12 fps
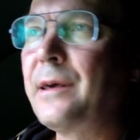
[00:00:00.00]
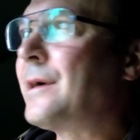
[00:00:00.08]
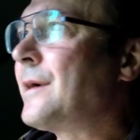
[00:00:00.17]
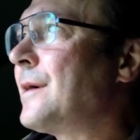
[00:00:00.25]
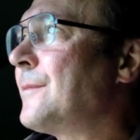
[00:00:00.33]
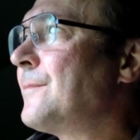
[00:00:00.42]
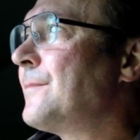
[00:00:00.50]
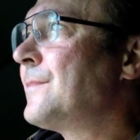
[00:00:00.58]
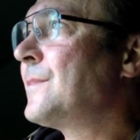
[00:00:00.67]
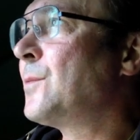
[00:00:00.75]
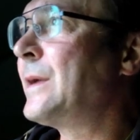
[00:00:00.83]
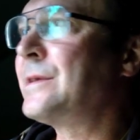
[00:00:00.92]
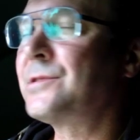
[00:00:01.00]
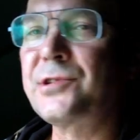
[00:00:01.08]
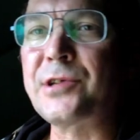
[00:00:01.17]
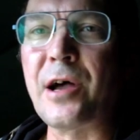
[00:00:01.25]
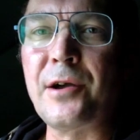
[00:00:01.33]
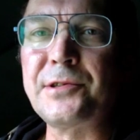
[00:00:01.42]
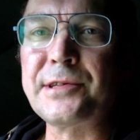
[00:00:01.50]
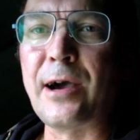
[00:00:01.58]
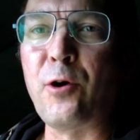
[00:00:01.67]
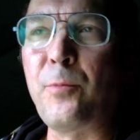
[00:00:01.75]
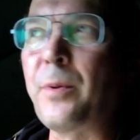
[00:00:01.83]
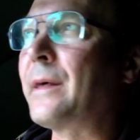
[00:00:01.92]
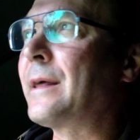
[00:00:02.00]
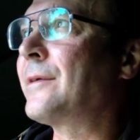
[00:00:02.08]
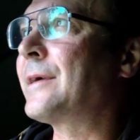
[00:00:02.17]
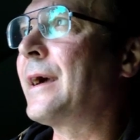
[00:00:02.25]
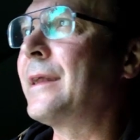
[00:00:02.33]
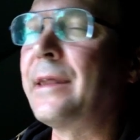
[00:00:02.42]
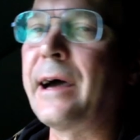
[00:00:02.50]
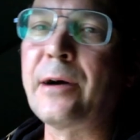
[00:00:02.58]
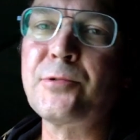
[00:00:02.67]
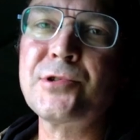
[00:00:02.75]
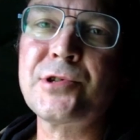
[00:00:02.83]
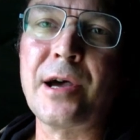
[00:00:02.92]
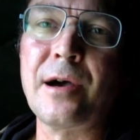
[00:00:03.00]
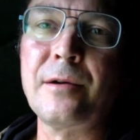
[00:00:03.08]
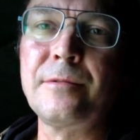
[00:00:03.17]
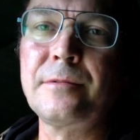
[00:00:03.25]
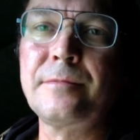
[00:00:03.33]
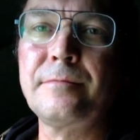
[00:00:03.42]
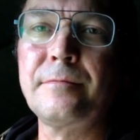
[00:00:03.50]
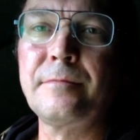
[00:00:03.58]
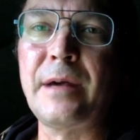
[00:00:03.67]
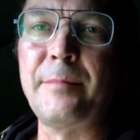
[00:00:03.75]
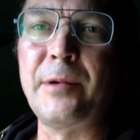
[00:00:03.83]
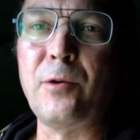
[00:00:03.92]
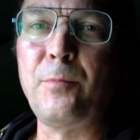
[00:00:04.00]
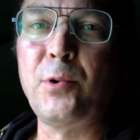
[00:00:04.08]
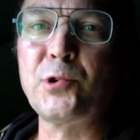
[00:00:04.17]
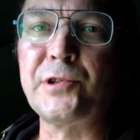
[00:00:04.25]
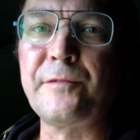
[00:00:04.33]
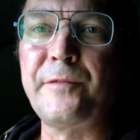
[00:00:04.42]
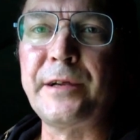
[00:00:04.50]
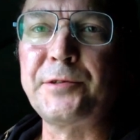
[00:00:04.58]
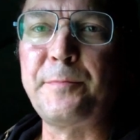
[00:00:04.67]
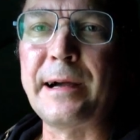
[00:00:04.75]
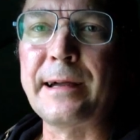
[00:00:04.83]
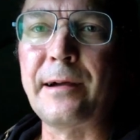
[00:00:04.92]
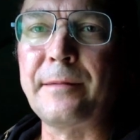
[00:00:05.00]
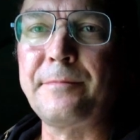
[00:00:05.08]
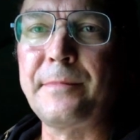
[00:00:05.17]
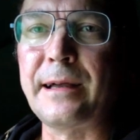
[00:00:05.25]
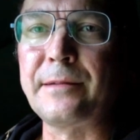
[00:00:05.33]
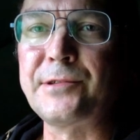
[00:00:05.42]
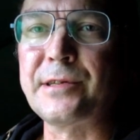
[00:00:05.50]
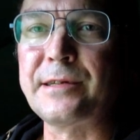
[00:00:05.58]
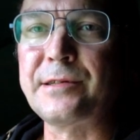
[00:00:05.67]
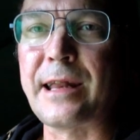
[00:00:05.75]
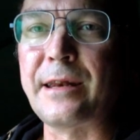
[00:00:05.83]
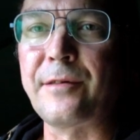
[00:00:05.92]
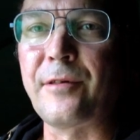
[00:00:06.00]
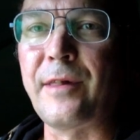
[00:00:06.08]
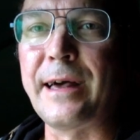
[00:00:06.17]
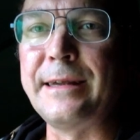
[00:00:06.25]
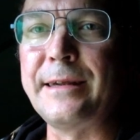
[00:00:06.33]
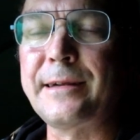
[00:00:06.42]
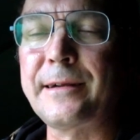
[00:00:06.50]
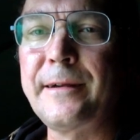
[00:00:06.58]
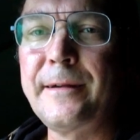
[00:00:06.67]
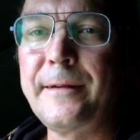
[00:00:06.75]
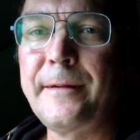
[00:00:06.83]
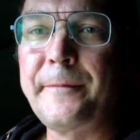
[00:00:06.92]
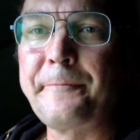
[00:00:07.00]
The wind's starting to get up a little again now, so maybe it'll push the fish back down to this end of the lake and